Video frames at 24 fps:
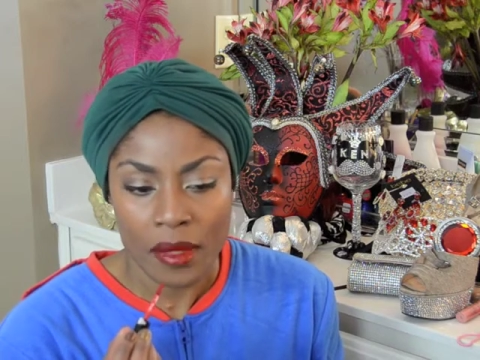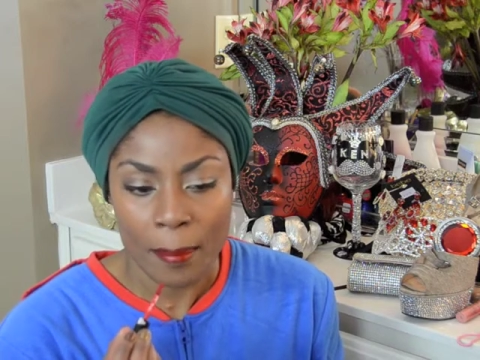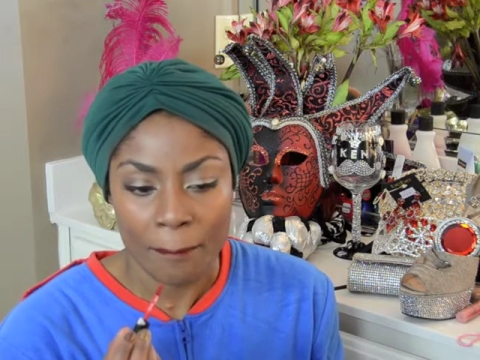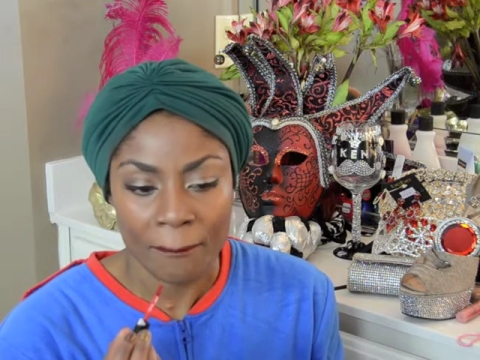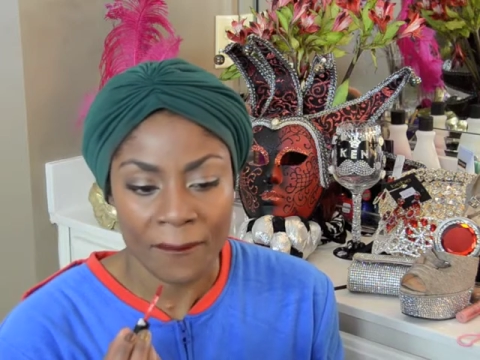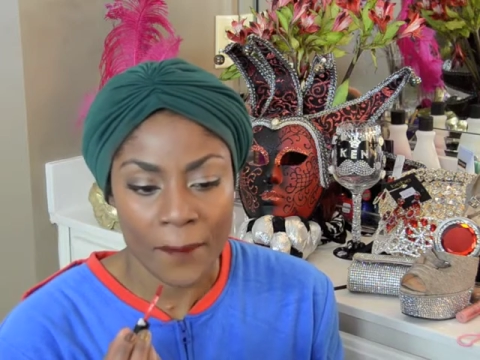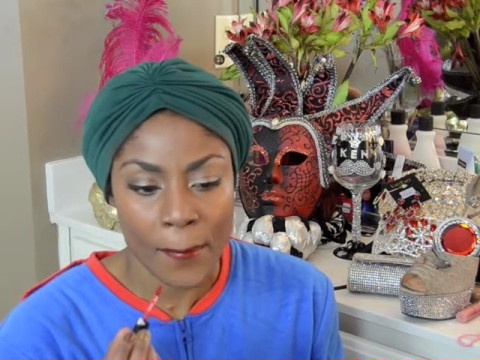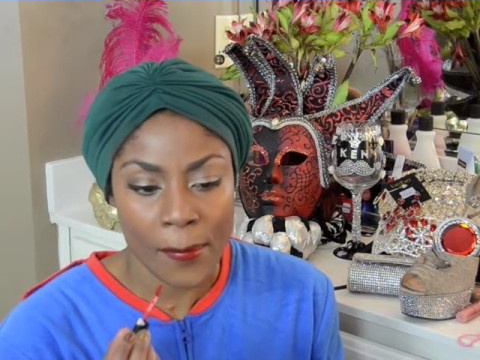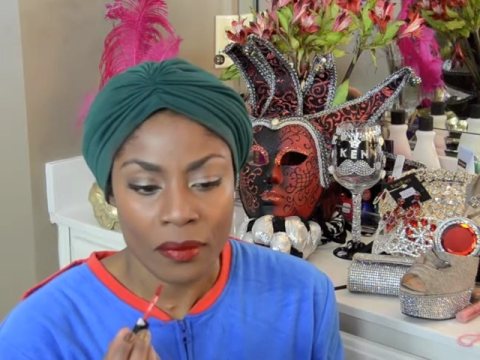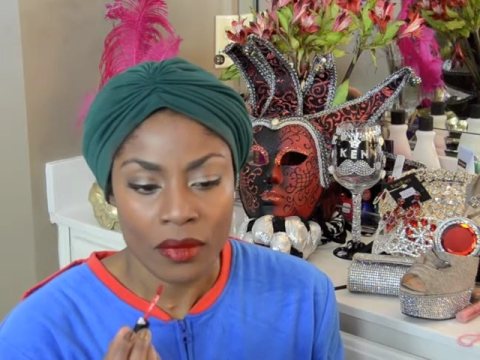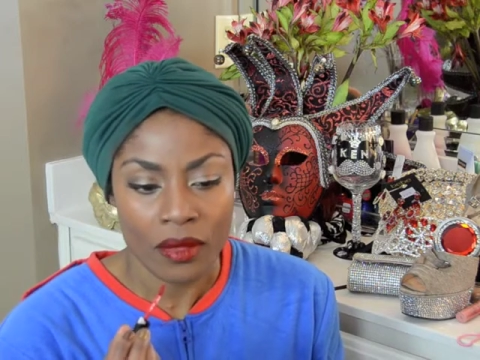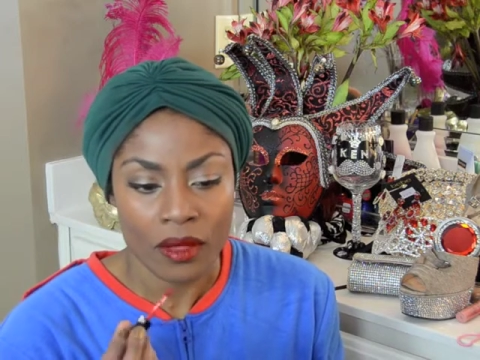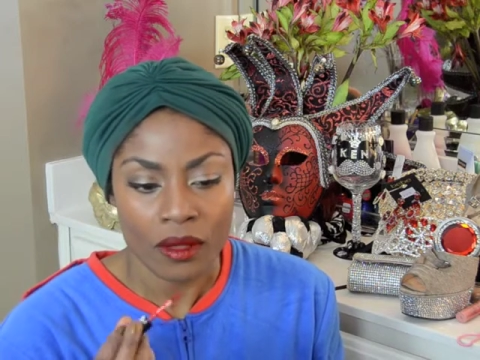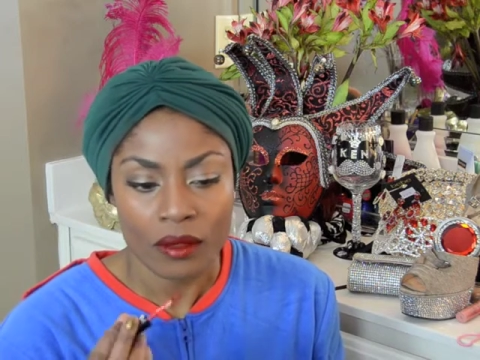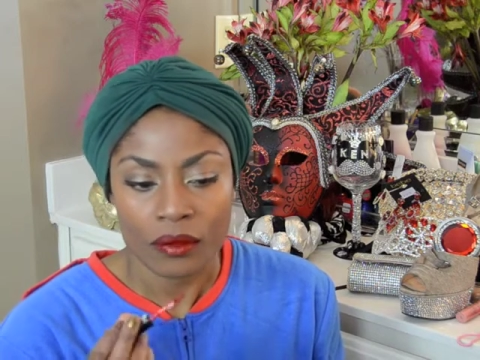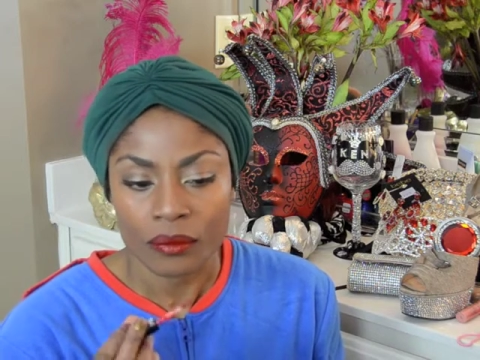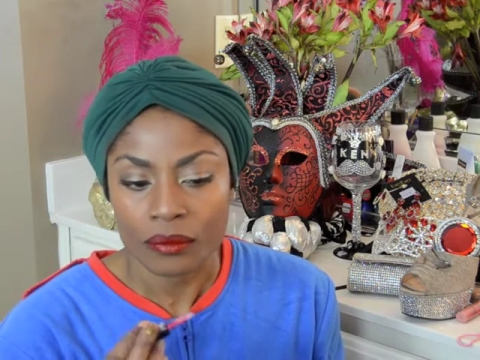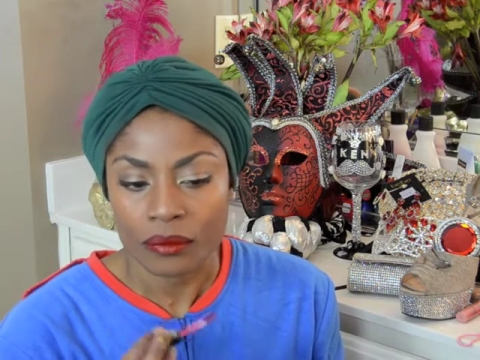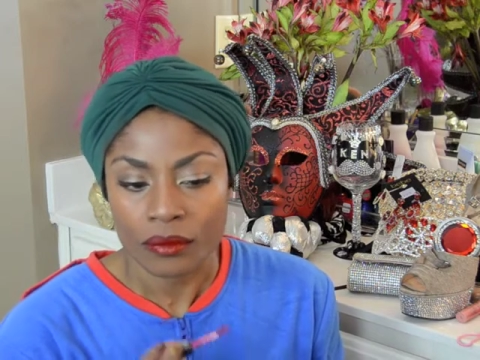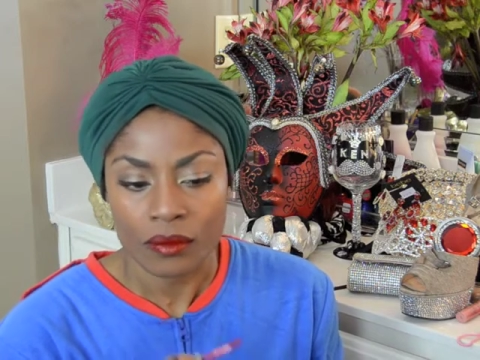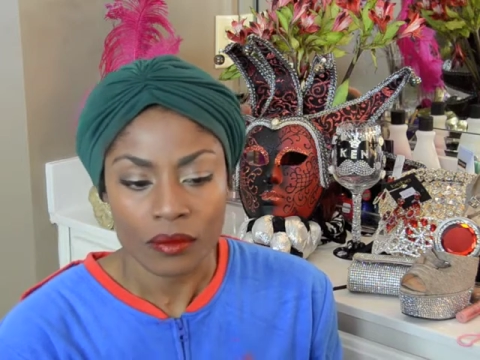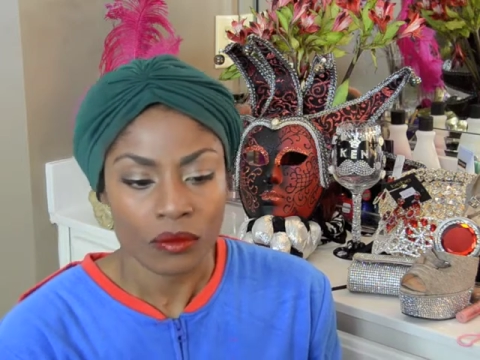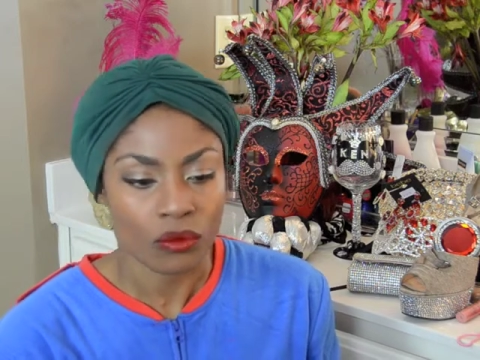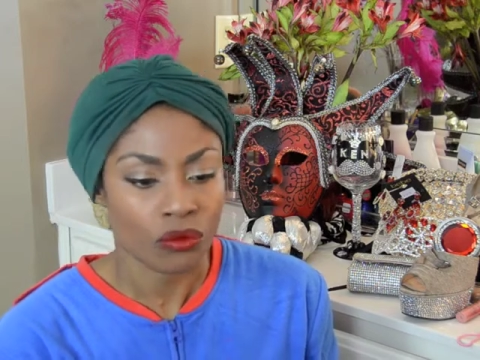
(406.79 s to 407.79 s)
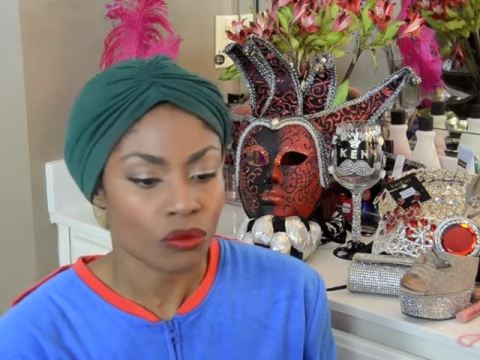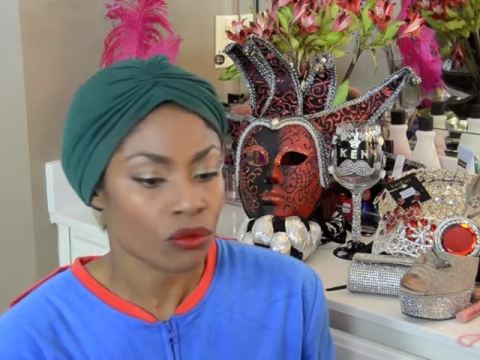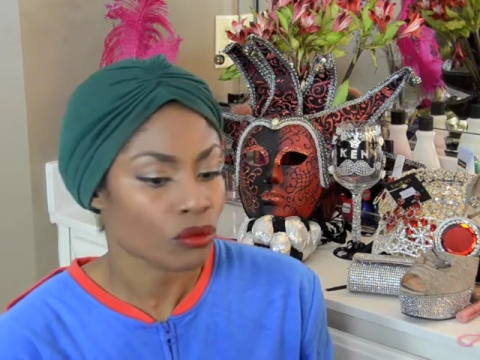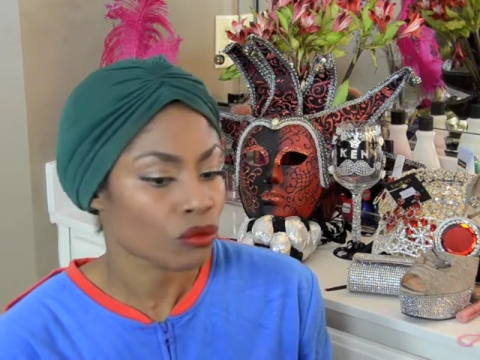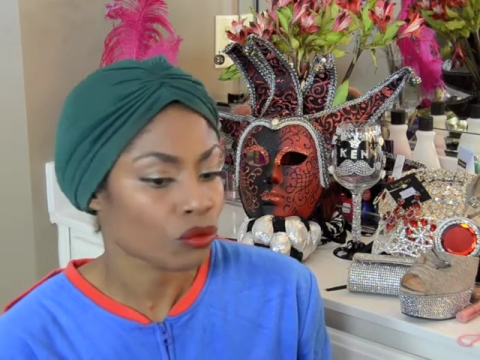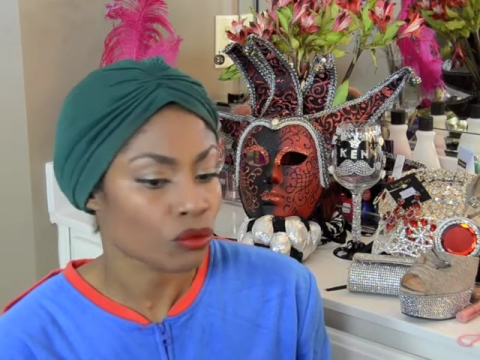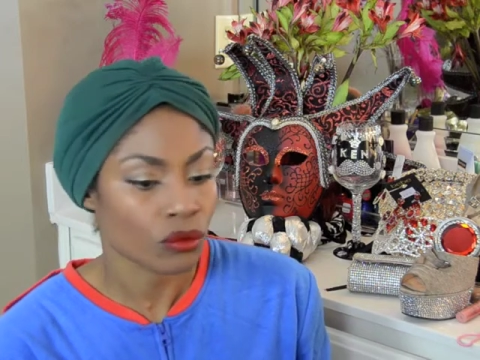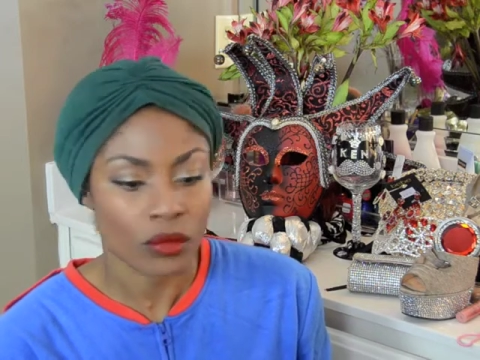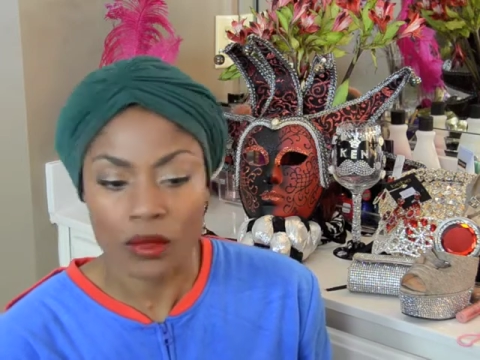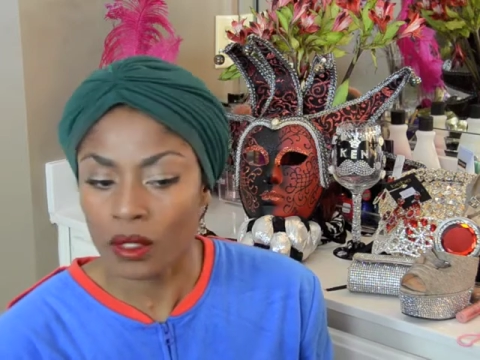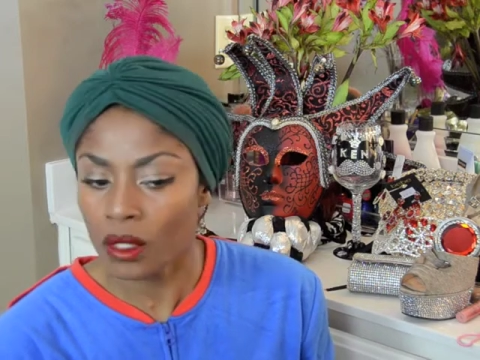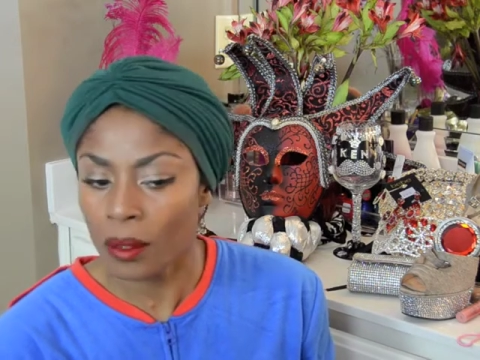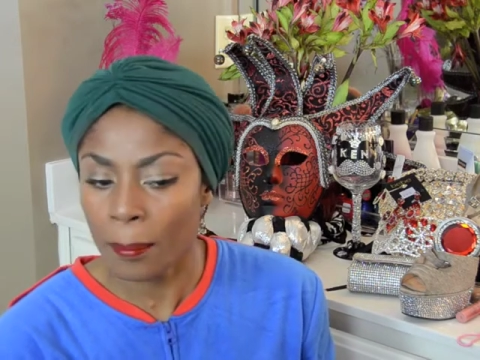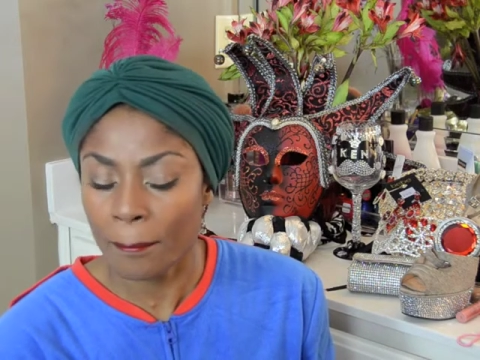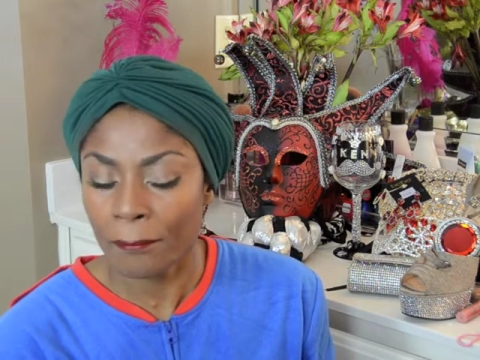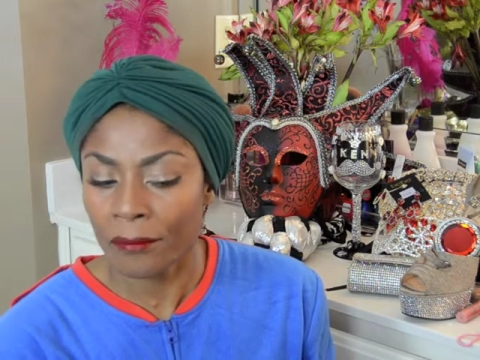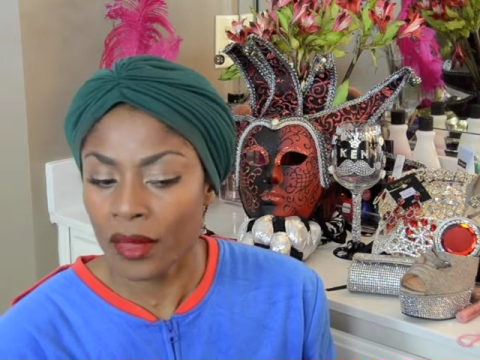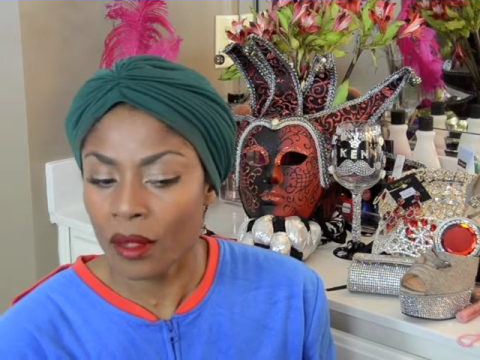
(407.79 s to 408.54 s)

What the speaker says: tone of red because this red is